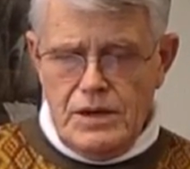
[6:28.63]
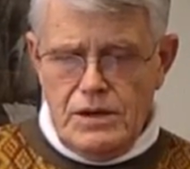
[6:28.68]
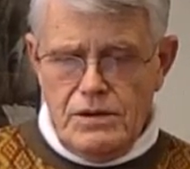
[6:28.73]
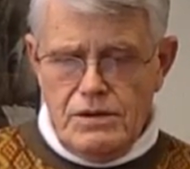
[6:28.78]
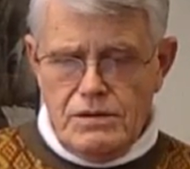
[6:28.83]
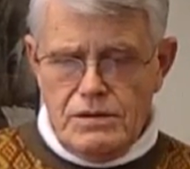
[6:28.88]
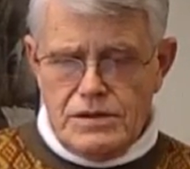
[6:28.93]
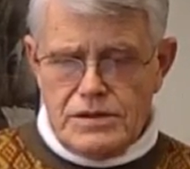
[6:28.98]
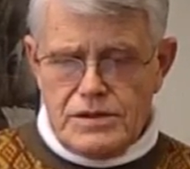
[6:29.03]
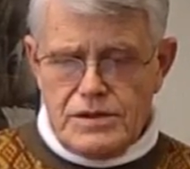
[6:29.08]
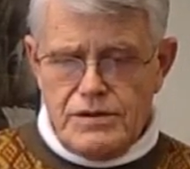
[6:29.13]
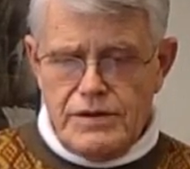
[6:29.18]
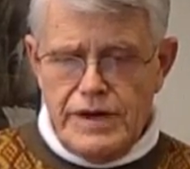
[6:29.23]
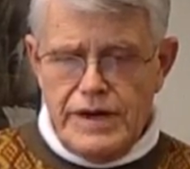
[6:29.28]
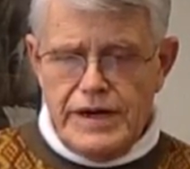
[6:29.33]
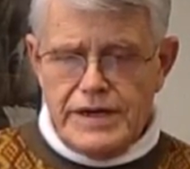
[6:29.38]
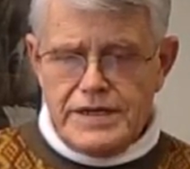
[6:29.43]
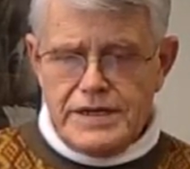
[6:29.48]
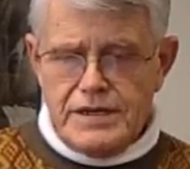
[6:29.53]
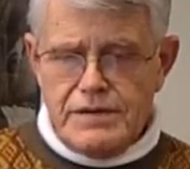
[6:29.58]
who is
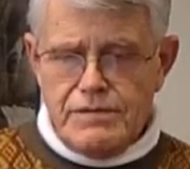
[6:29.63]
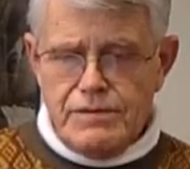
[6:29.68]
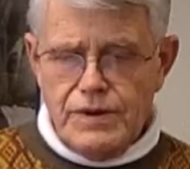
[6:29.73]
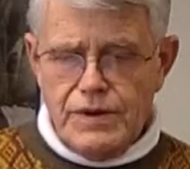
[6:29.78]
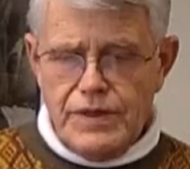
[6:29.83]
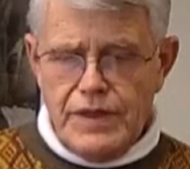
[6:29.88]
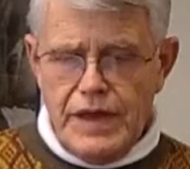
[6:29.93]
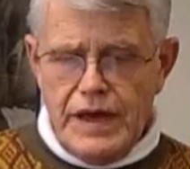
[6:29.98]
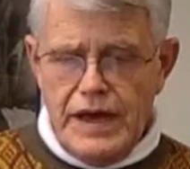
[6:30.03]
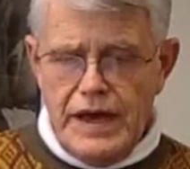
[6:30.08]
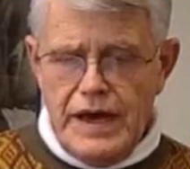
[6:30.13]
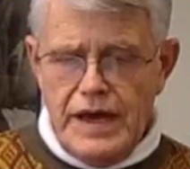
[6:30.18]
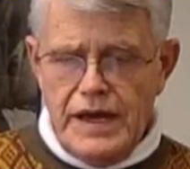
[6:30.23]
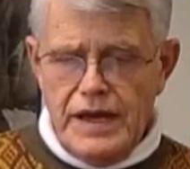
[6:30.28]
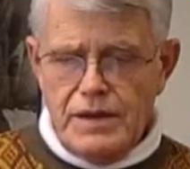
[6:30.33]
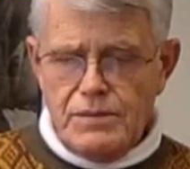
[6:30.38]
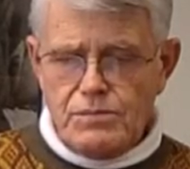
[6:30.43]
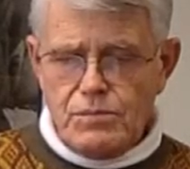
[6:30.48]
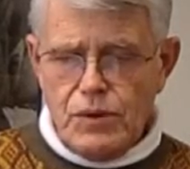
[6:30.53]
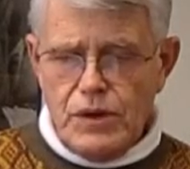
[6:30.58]
credited with
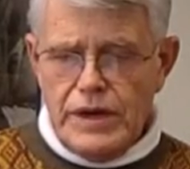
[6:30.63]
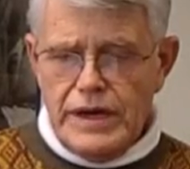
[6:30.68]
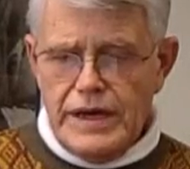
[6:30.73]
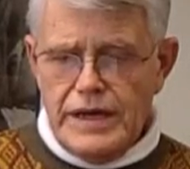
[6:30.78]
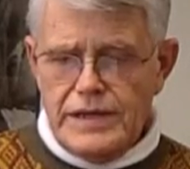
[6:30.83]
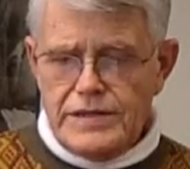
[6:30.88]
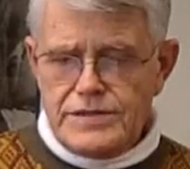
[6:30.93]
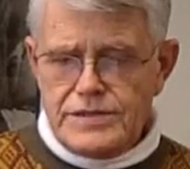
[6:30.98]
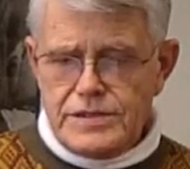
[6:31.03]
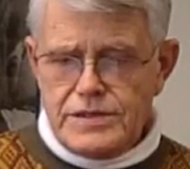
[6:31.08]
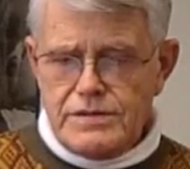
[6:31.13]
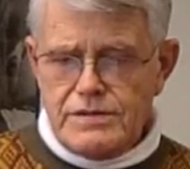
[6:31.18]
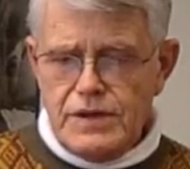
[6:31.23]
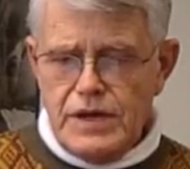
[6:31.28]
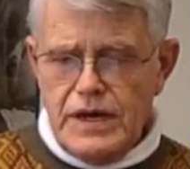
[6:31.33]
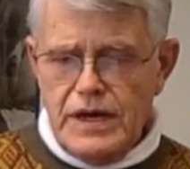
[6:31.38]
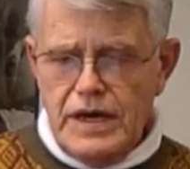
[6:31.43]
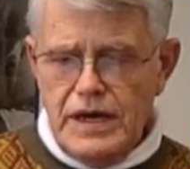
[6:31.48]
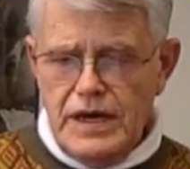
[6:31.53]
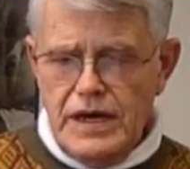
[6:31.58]
adding brains to
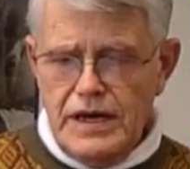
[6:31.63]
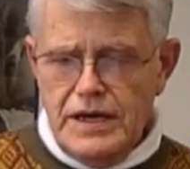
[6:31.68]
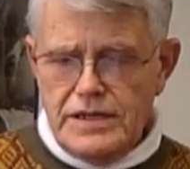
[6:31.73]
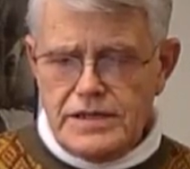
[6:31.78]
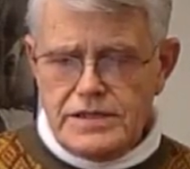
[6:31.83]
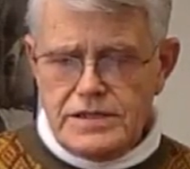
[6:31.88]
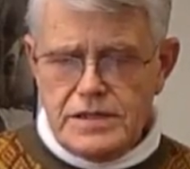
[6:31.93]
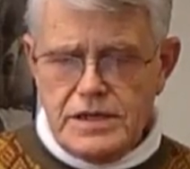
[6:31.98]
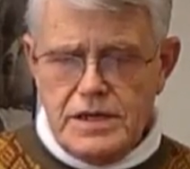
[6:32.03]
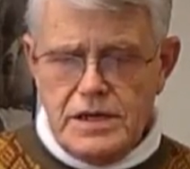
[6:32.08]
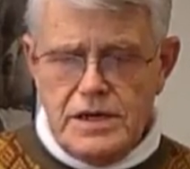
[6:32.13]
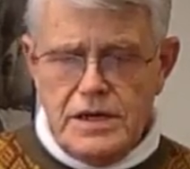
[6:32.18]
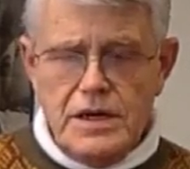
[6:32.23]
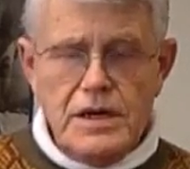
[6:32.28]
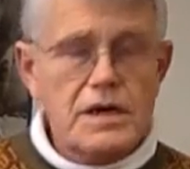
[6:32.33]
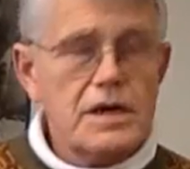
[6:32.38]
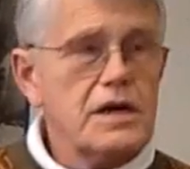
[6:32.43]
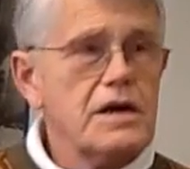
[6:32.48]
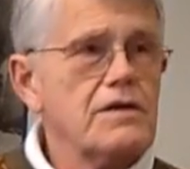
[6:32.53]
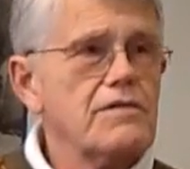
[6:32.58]
the heads
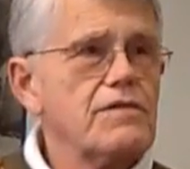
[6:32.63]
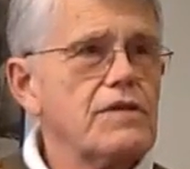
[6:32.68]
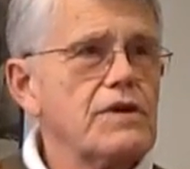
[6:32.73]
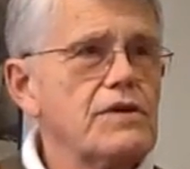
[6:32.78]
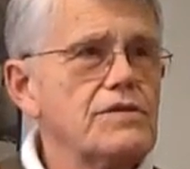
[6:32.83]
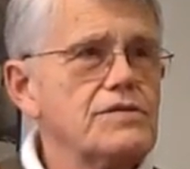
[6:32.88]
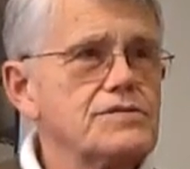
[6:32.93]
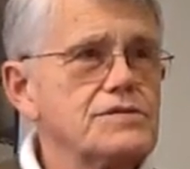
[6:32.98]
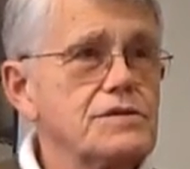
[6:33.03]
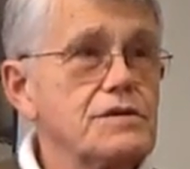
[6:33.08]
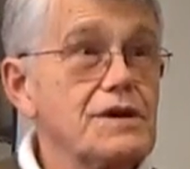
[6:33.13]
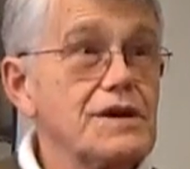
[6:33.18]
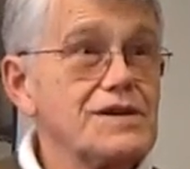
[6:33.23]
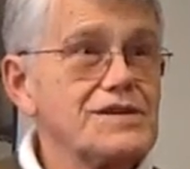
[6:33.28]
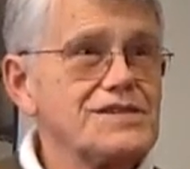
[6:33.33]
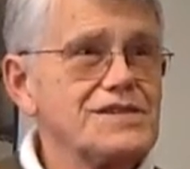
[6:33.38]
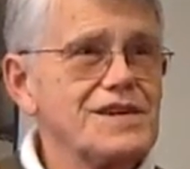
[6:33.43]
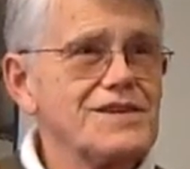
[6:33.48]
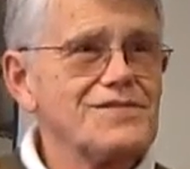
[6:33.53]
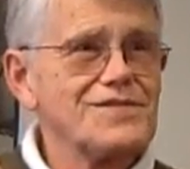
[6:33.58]
of those who are
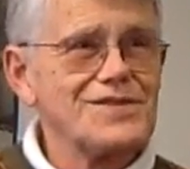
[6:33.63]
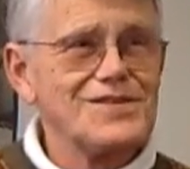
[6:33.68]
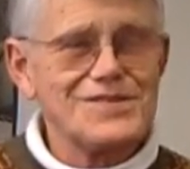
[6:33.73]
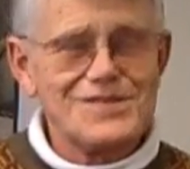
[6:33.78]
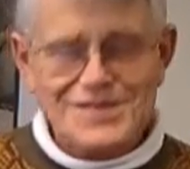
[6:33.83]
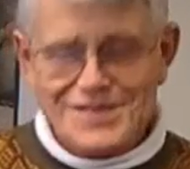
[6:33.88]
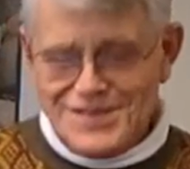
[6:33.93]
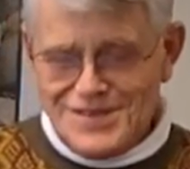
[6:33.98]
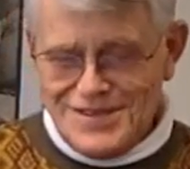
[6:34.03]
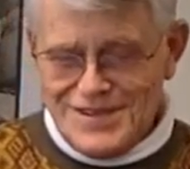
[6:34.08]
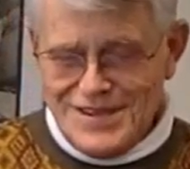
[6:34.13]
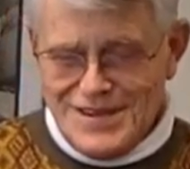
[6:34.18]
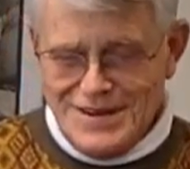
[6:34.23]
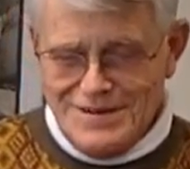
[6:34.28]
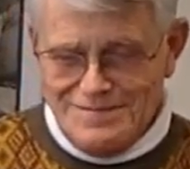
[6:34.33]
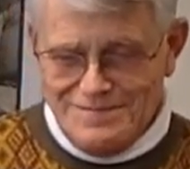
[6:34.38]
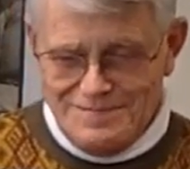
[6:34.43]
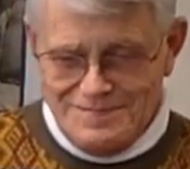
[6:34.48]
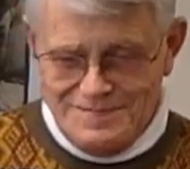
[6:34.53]
civil to him.